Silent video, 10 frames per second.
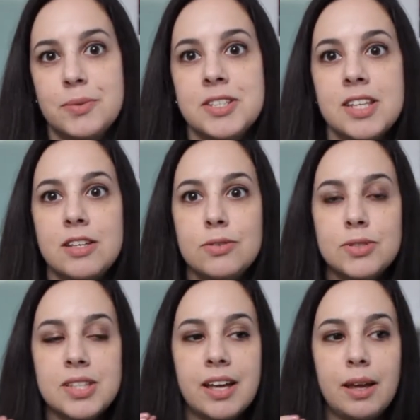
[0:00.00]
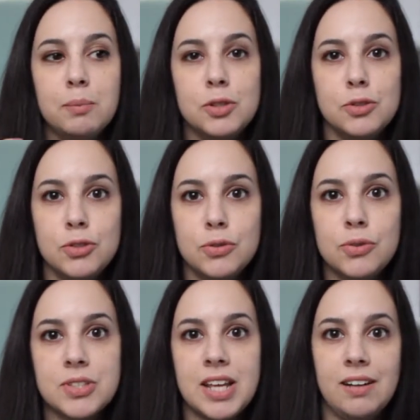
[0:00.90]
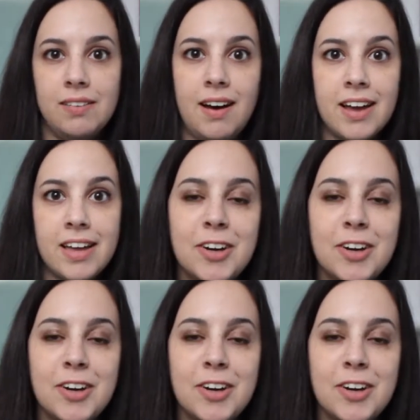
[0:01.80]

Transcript: was they used the game Two Truths and a Lie.